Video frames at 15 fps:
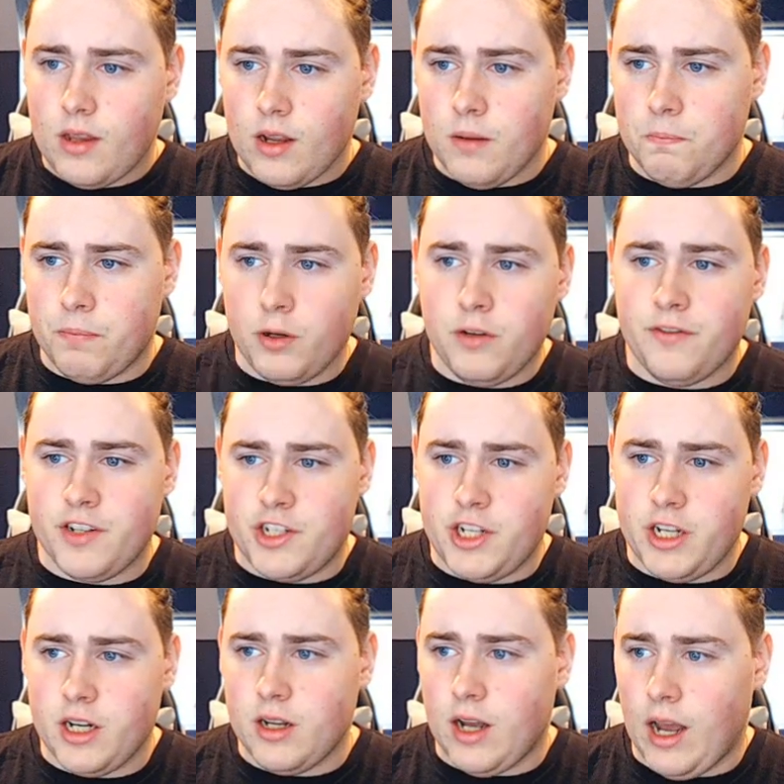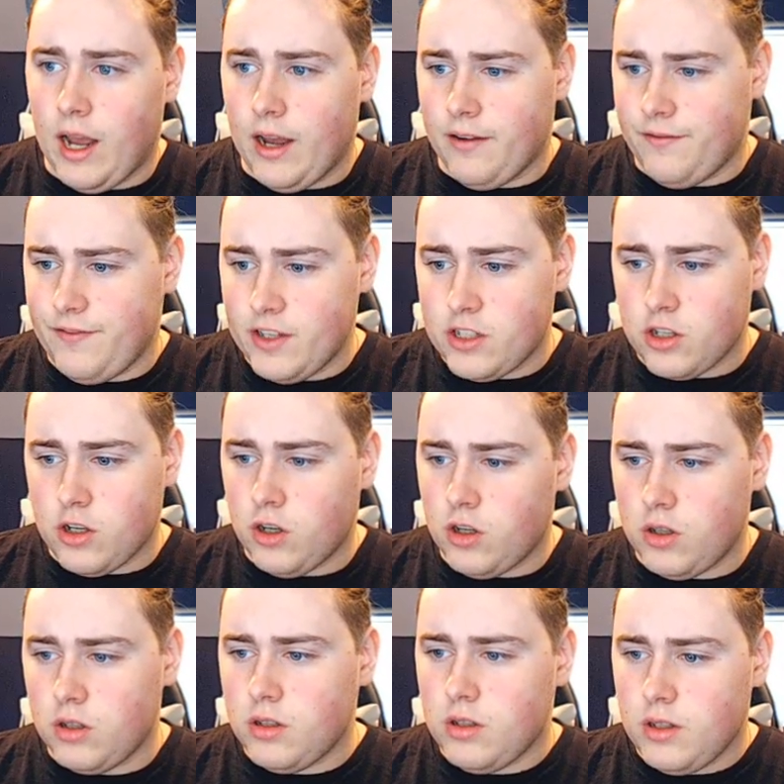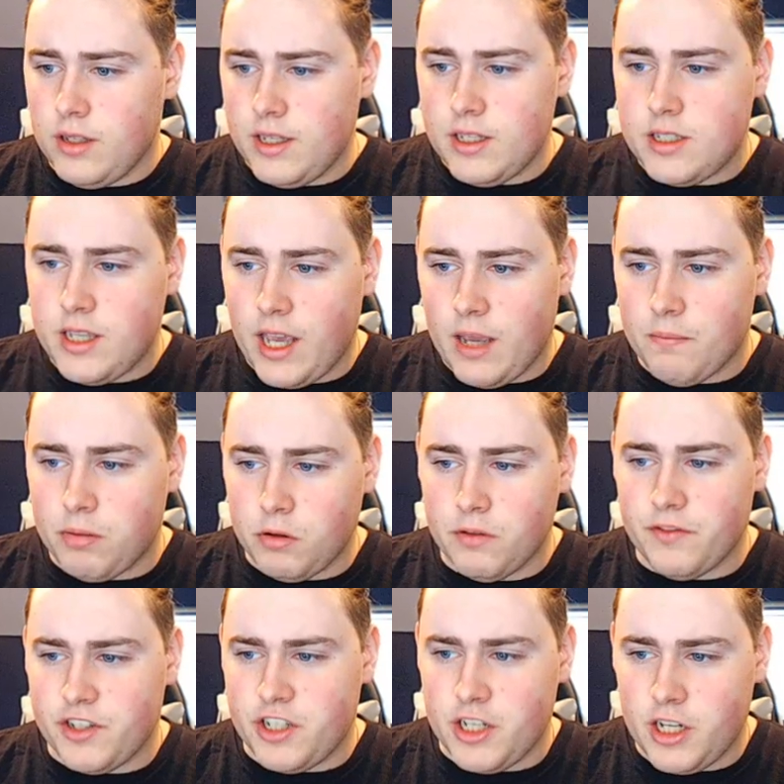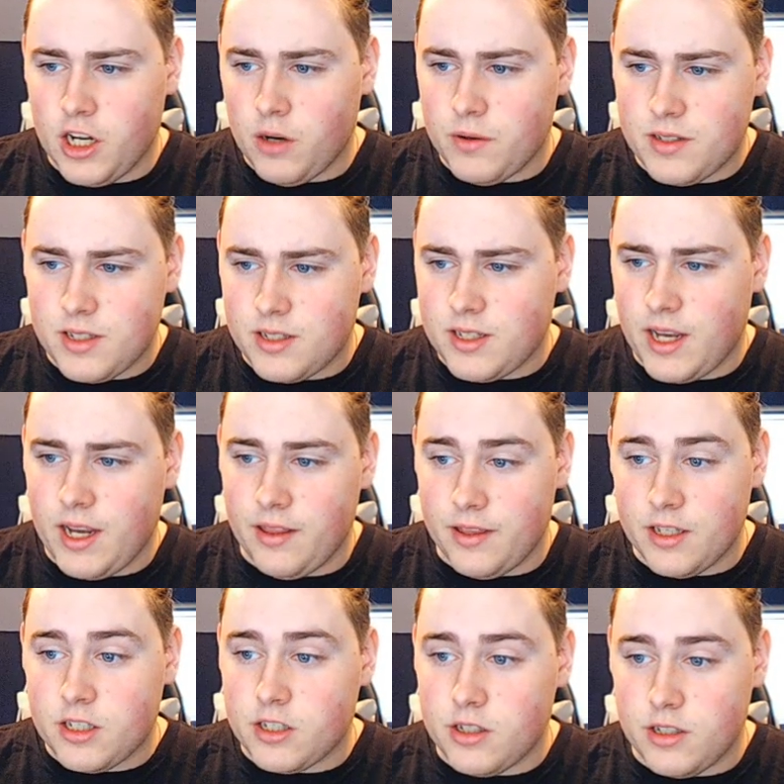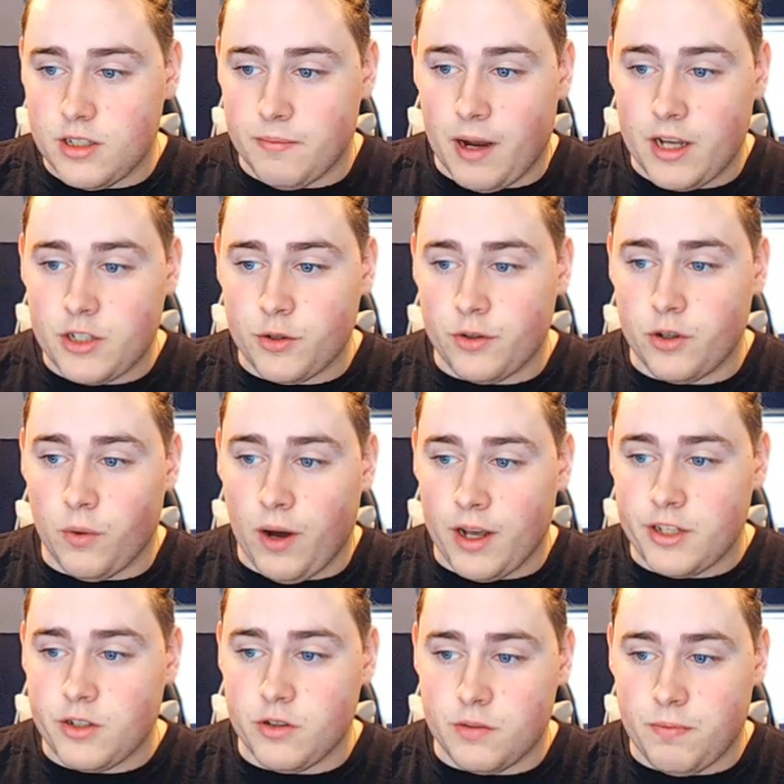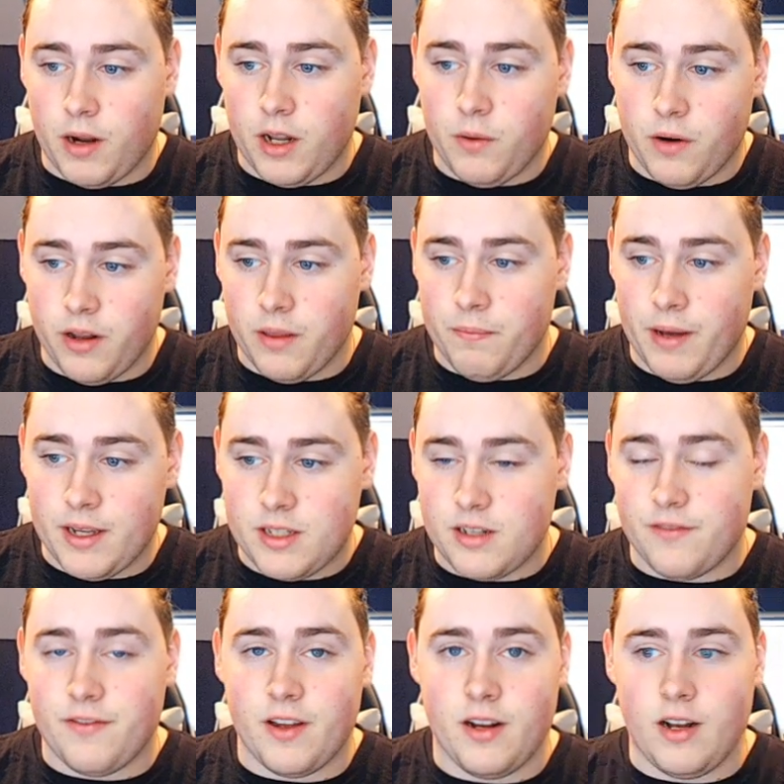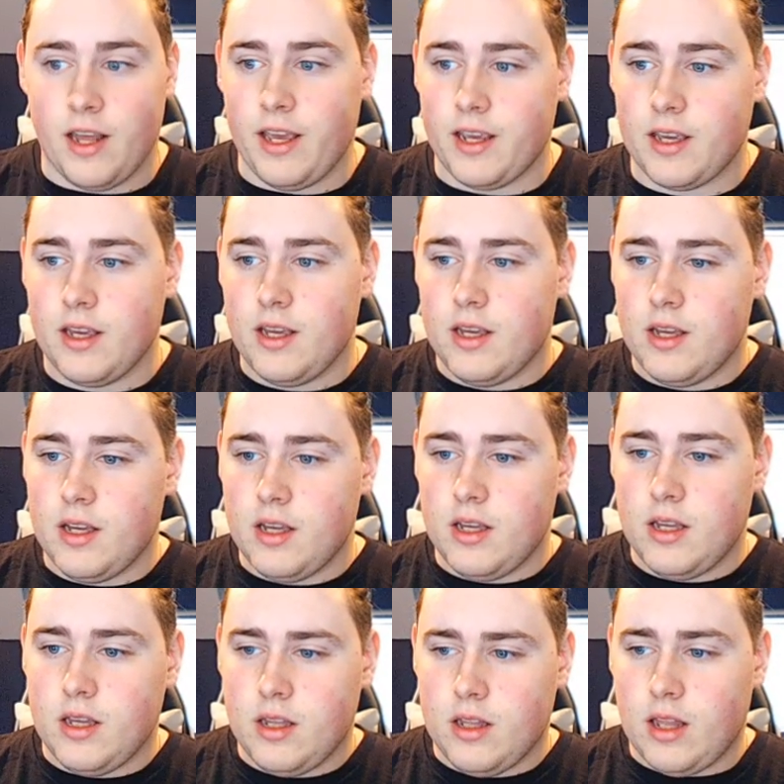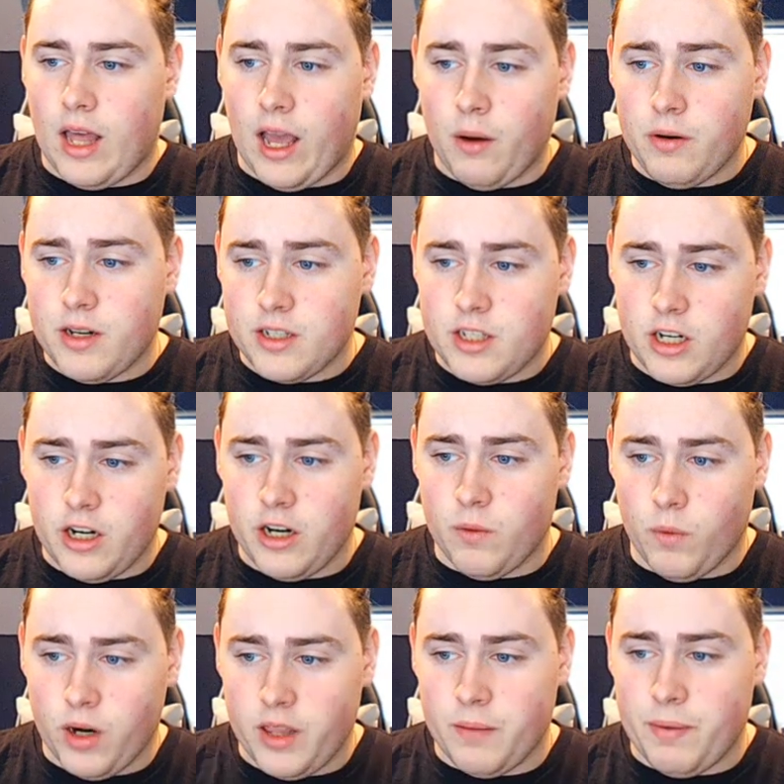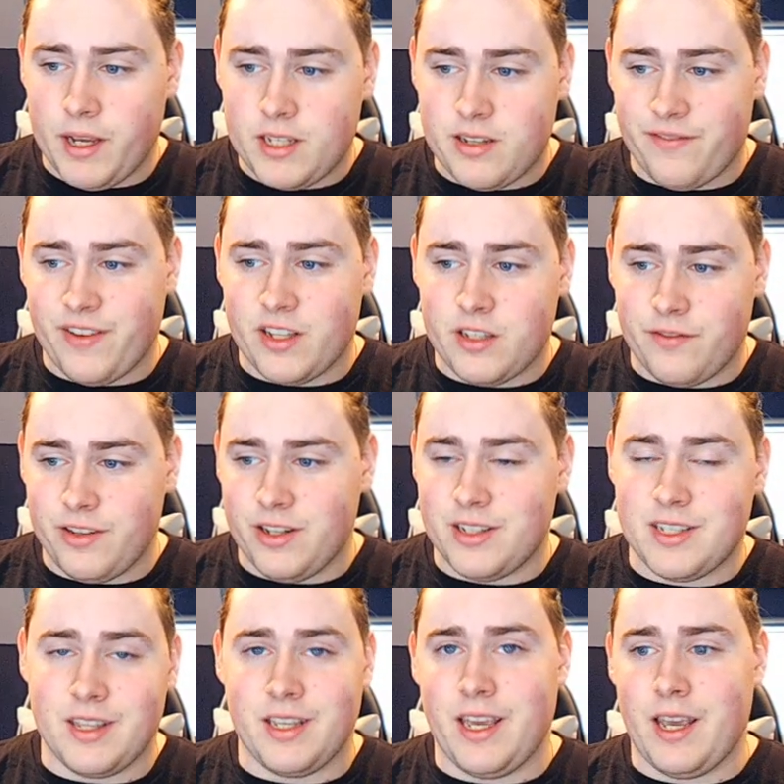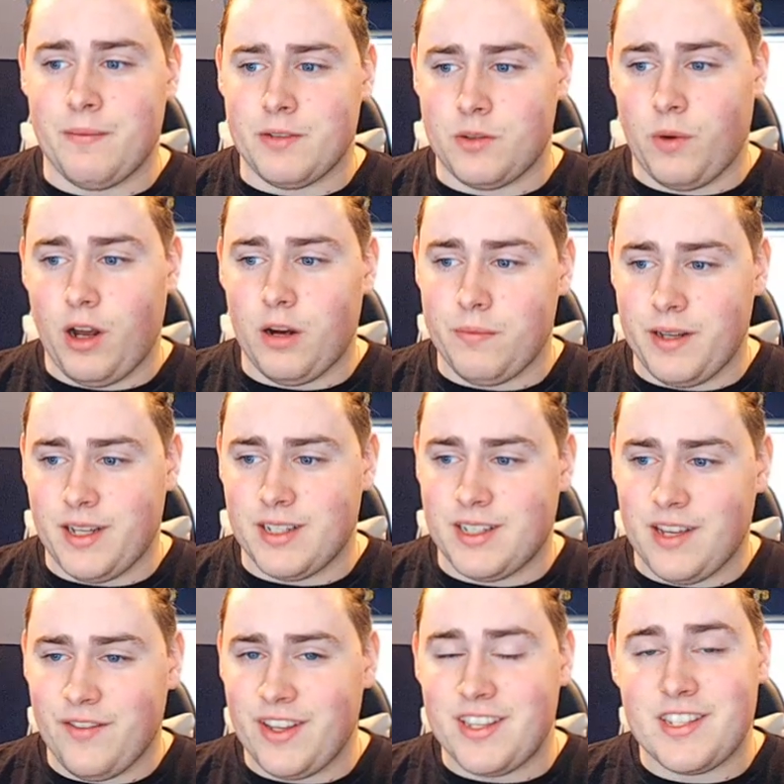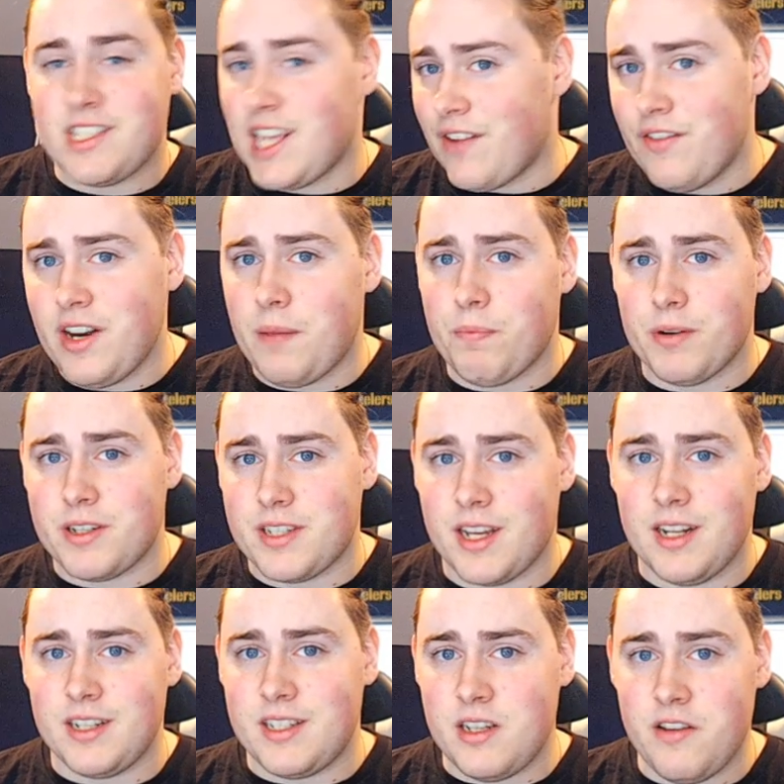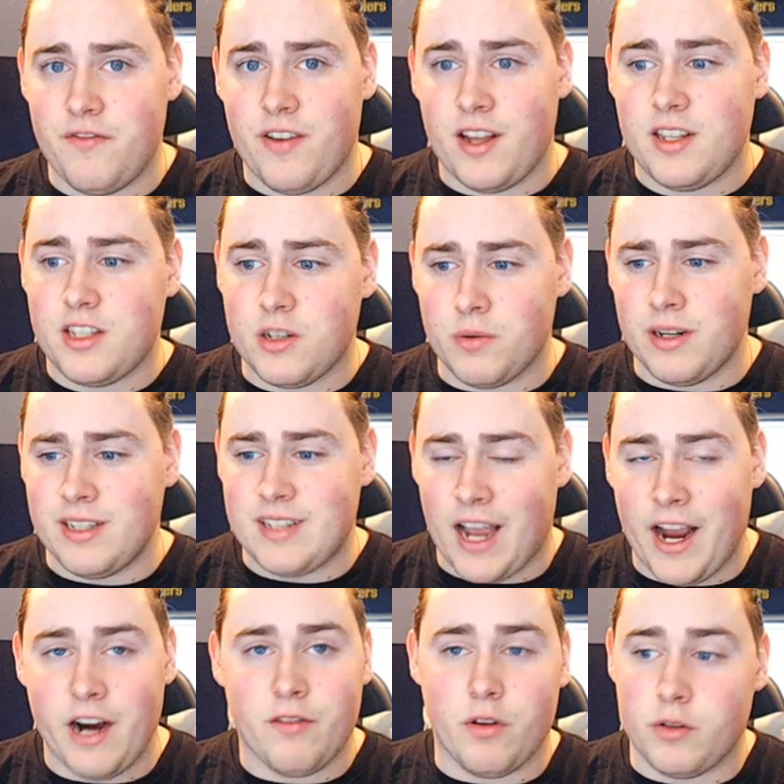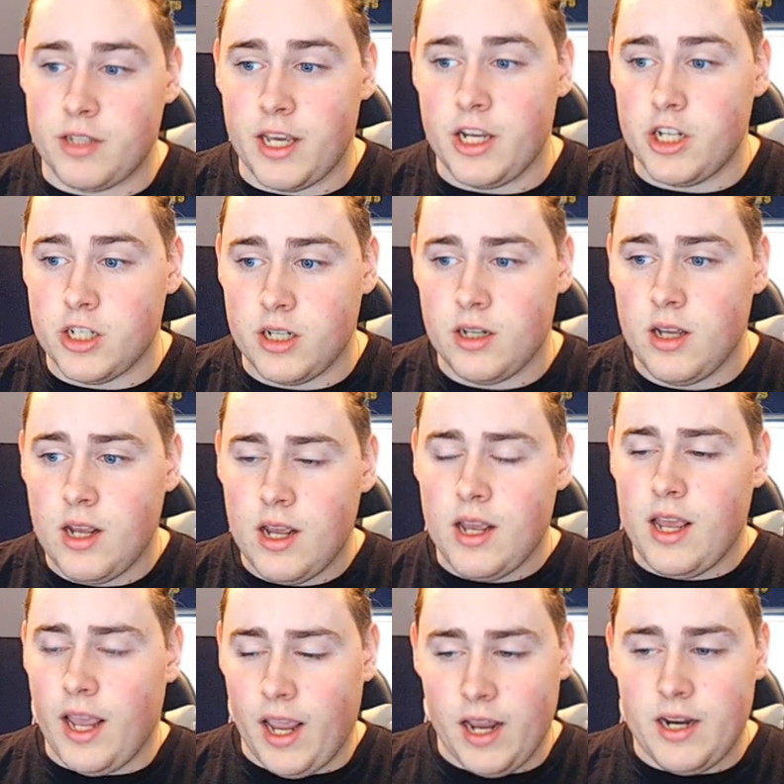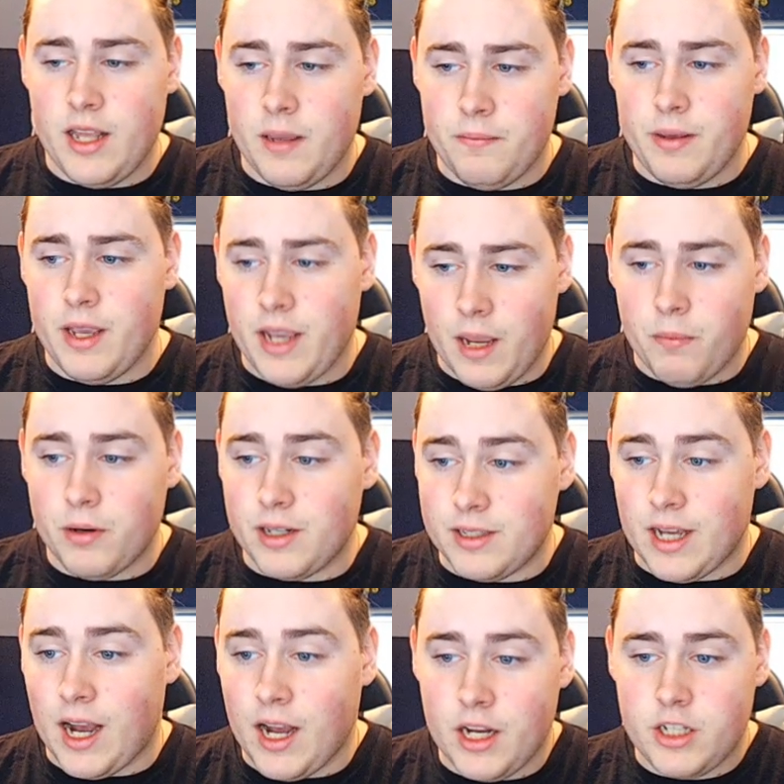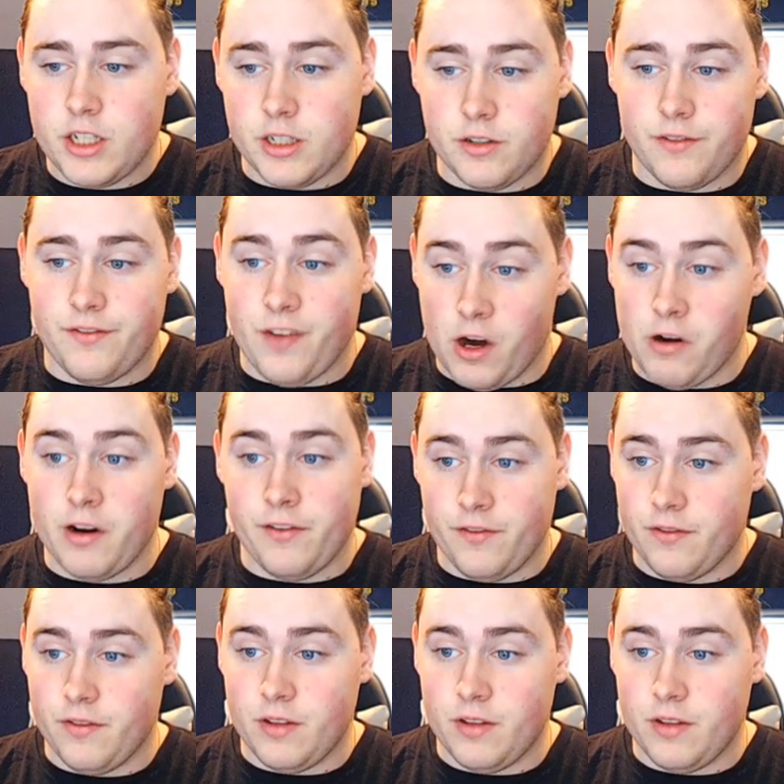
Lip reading: Blue Vegeta, physical EZA Blue Vegito is insane. This Zamasu and Gowasu is probably one of the best, I would consider him one of the best defensive units in the game as well, because giving 70% defense to an entire rotation and him being able to dodge is very,